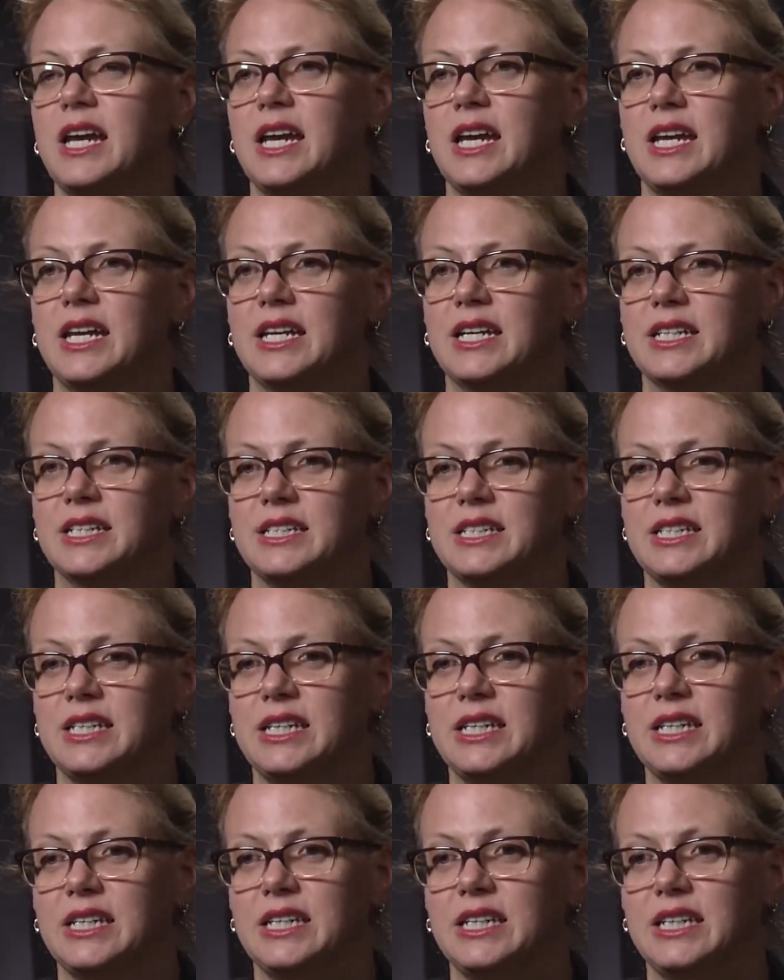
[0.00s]
And
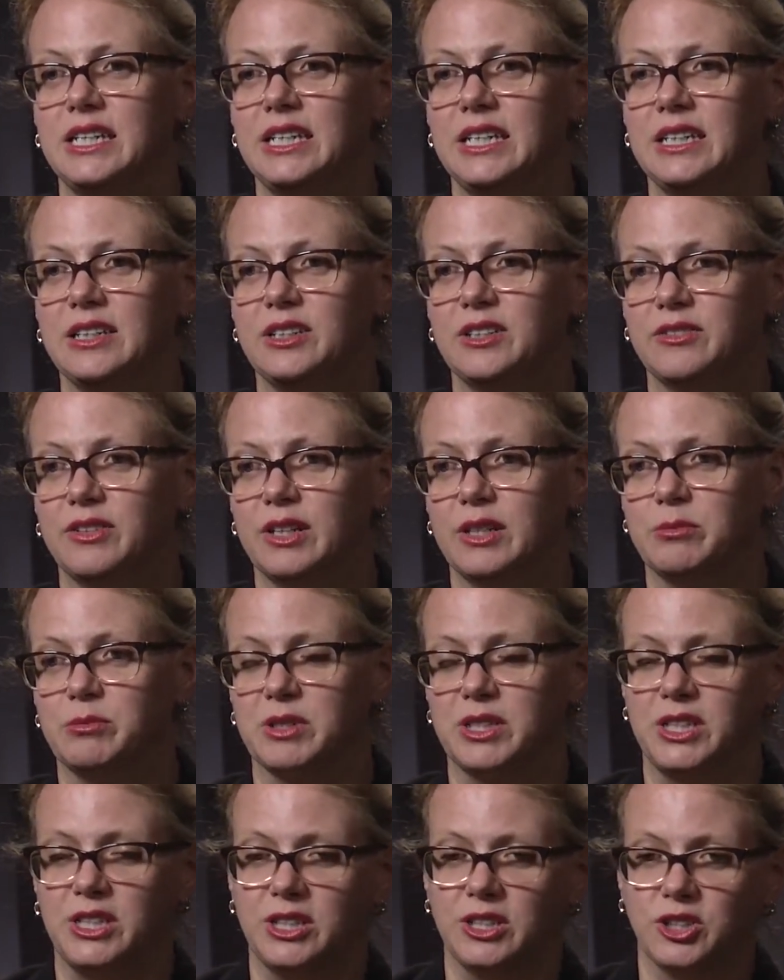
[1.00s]
he
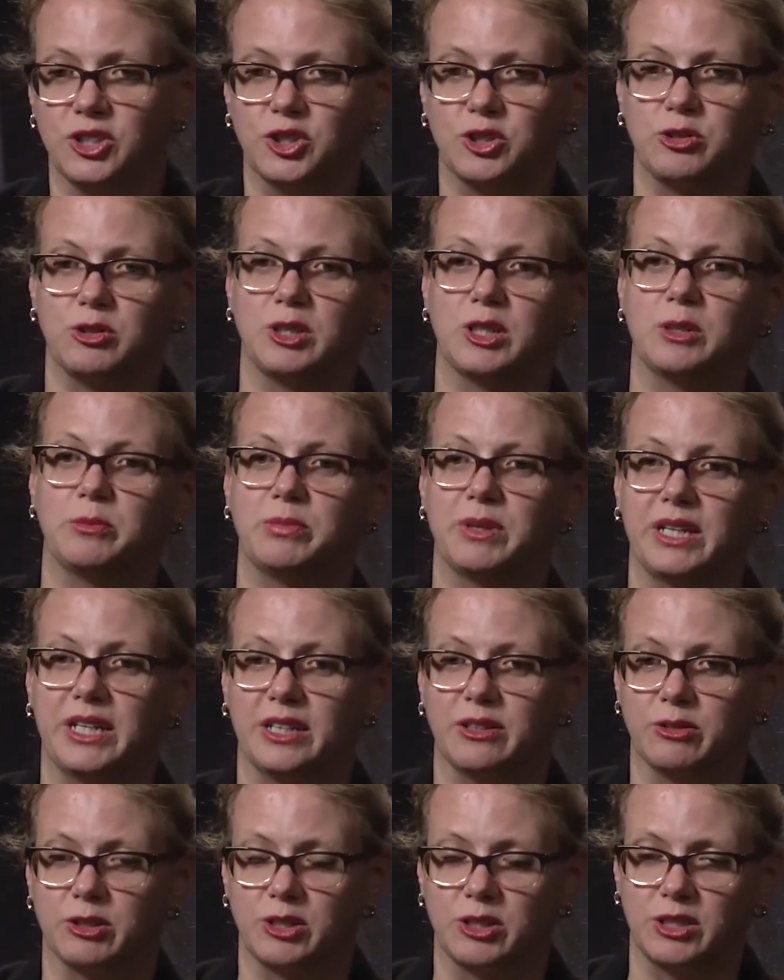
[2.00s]
developed a huge group
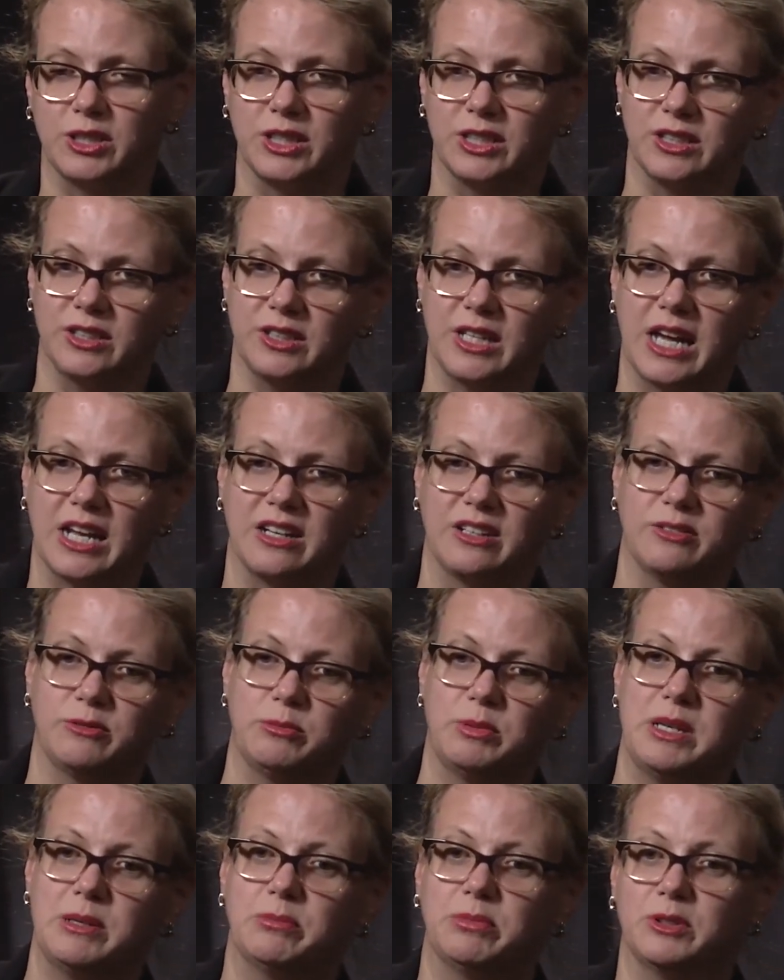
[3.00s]
and recruited a lot
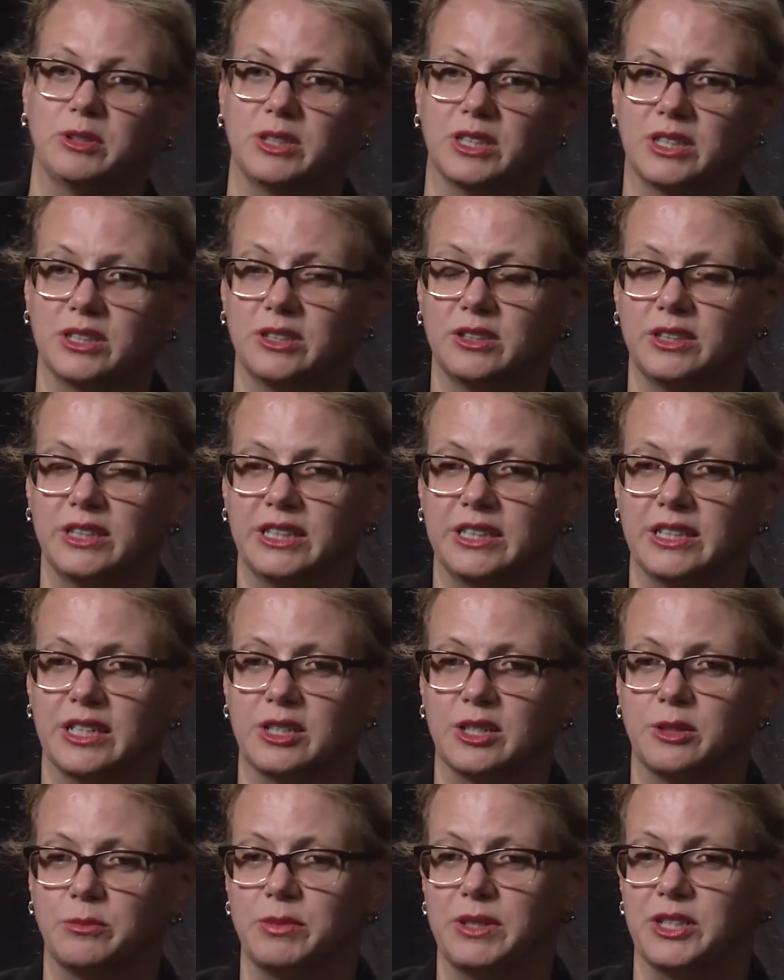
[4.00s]
of people, including Dr.